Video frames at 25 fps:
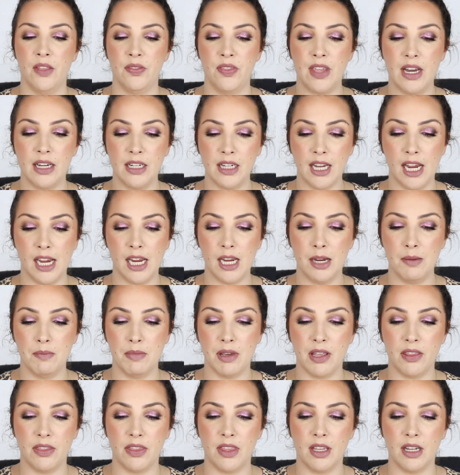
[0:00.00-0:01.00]
Then
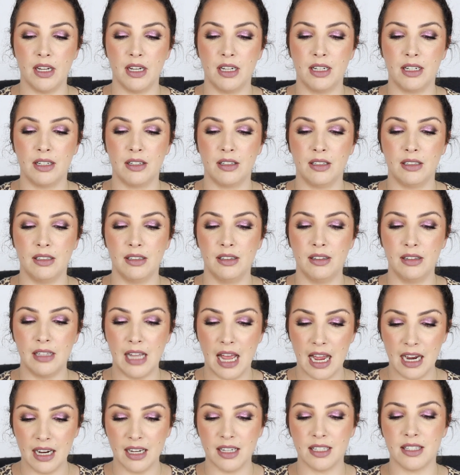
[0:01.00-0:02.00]
came the
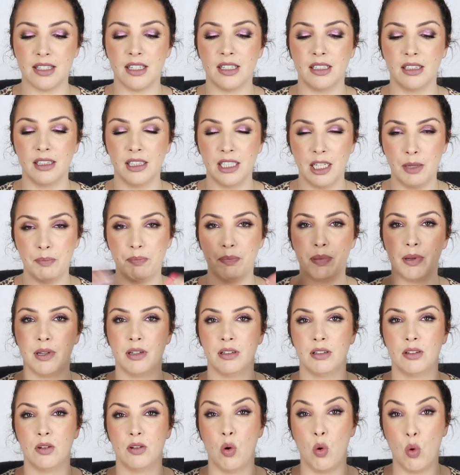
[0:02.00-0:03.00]
Luxe Lip
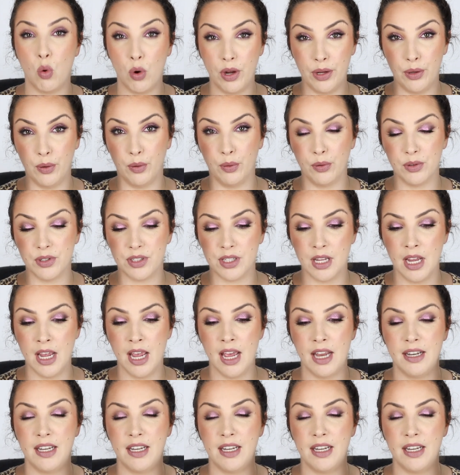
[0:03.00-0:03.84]
Oils.